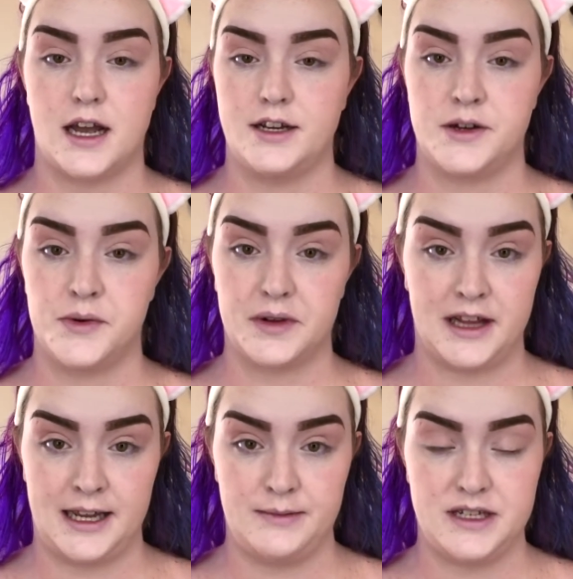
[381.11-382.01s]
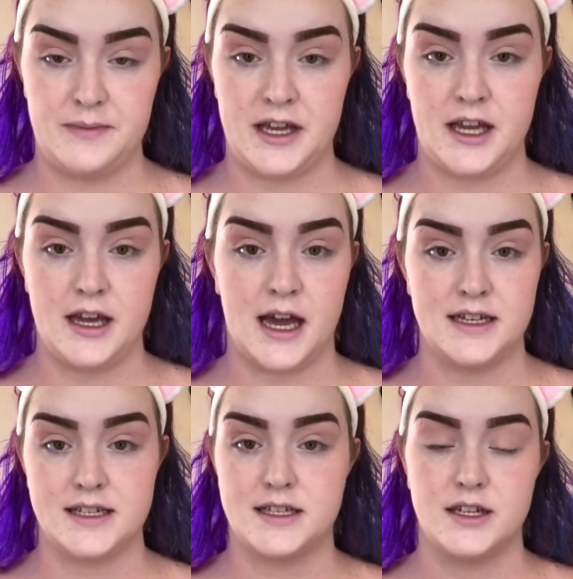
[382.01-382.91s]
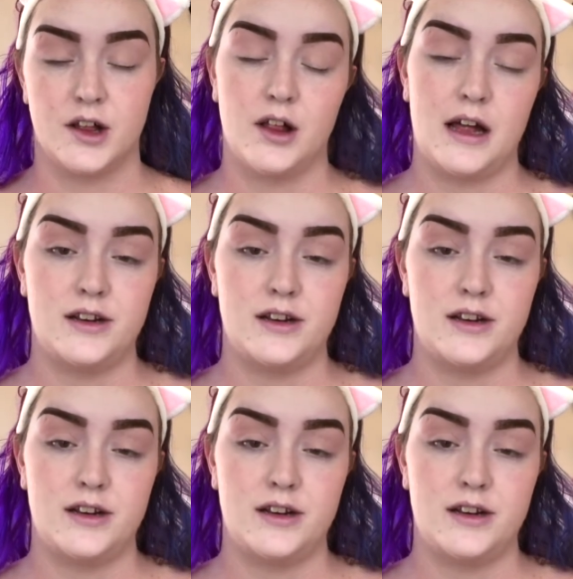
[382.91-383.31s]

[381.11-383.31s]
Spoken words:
I don't claim to be. I still